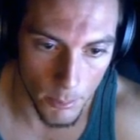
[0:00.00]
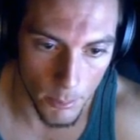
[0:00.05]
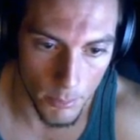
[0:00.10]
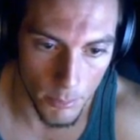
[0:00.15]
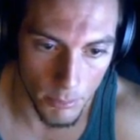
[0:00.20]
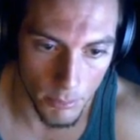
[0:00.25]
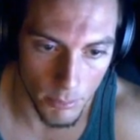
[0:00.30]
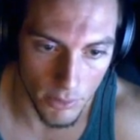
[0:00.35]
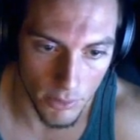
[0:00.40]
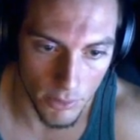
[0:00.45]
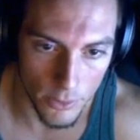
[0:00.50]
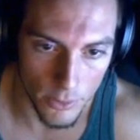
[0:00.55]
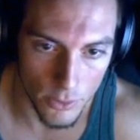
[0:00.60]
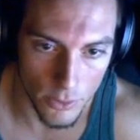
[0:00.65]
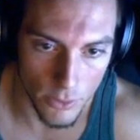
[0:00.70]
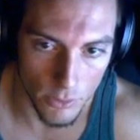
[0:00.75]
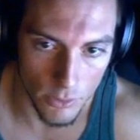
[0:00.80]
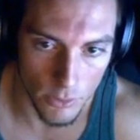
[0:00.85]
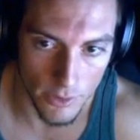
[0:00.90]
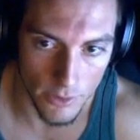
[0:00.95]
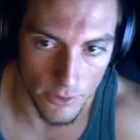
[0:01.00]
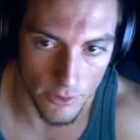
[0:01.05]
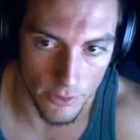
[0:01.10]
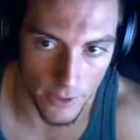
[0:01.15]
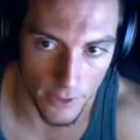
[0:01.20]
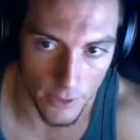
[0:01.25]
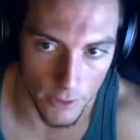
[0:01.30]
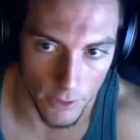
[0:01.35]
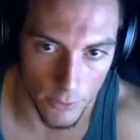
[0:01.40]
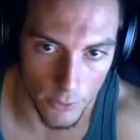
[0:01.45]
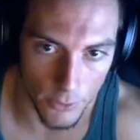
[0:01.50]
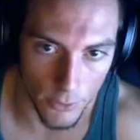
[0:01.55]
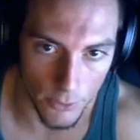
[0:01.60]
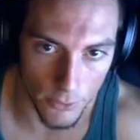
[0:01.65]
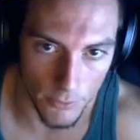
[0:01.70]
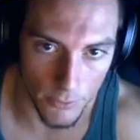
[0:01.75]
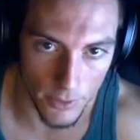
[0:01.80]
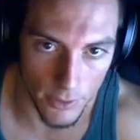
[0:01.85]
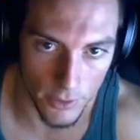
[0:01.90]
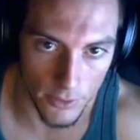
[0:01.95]
Blood Ritual instead of Gruesome
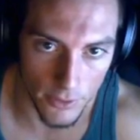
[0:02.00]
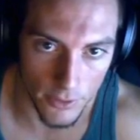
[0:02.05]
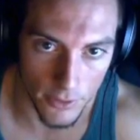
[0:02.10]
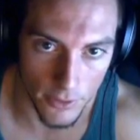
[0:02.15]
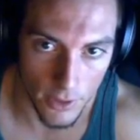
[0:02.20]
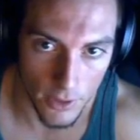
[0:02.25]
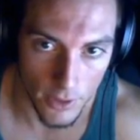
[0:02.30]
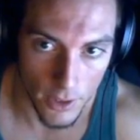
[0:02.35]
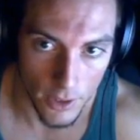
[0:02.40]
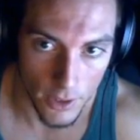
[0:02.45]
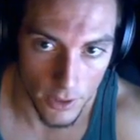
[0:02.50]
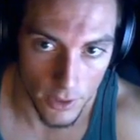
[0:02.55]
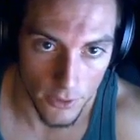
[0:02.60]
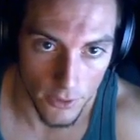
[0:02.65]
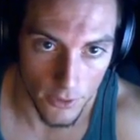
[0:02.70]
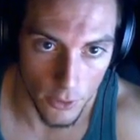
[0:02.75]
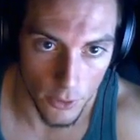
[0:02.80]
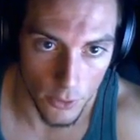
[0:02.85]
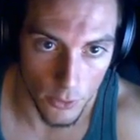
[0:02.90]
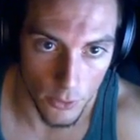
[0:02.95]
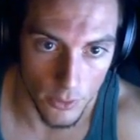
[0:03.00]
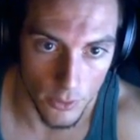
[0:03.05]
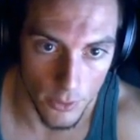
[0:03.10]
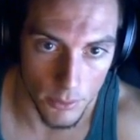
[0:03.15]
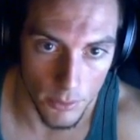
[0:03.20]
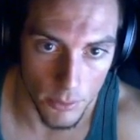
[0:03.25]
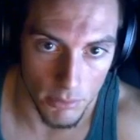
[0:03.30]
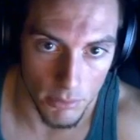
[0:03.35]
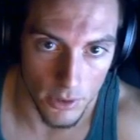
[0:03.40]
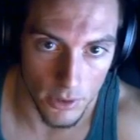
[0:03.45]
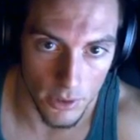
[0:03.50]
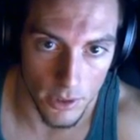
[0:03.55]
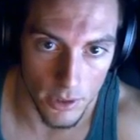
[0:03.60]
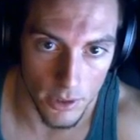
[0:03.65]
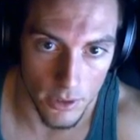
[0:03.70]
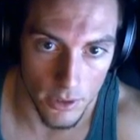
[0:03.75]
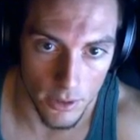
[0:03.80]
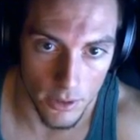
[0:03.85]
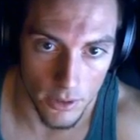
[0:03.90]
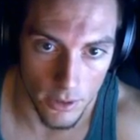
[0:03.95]
Feast. So Blood,
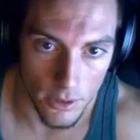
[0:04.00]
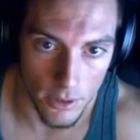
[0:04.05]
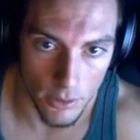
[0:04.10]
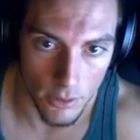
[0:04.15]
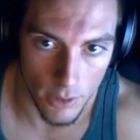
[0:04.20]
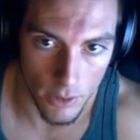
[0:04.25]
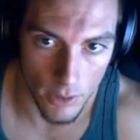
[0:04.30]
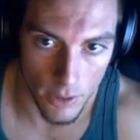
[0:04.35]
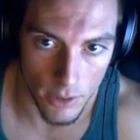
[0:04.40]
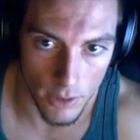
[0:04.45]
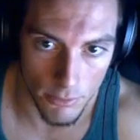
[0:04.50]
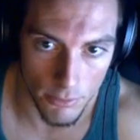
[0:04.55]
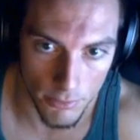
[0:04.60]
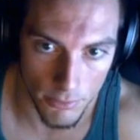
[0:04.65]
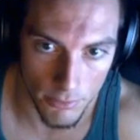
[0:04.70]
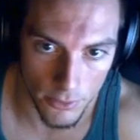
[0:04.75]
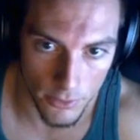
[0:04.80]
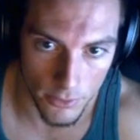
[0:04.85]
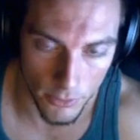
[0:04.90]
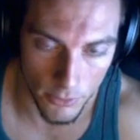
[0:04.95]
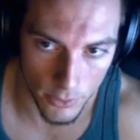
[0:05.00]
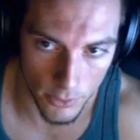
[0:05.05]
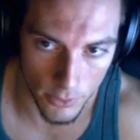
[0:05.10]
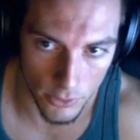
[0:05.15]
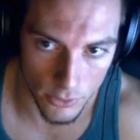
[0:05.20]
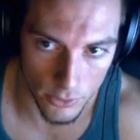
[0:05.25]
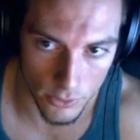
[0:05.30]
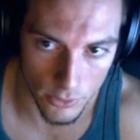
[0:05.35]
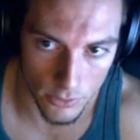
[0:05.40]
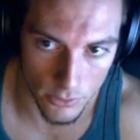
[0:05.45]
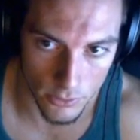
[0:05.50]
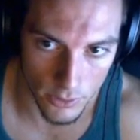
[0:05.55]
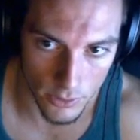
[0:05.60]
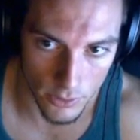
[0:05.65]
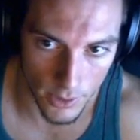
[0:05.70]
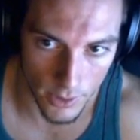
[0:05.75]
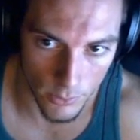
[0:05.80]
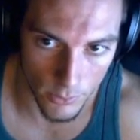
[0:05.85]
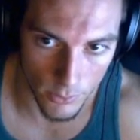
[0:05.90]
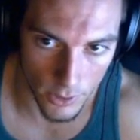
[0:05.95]
Grave, Spiritual, and
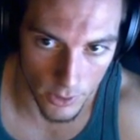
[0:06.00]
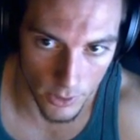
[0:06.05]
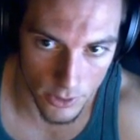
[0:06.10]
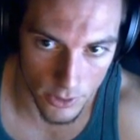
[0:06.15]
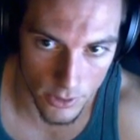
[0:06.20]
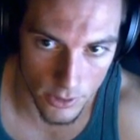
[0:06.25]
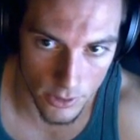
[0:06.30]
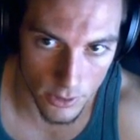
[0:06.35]
Rush.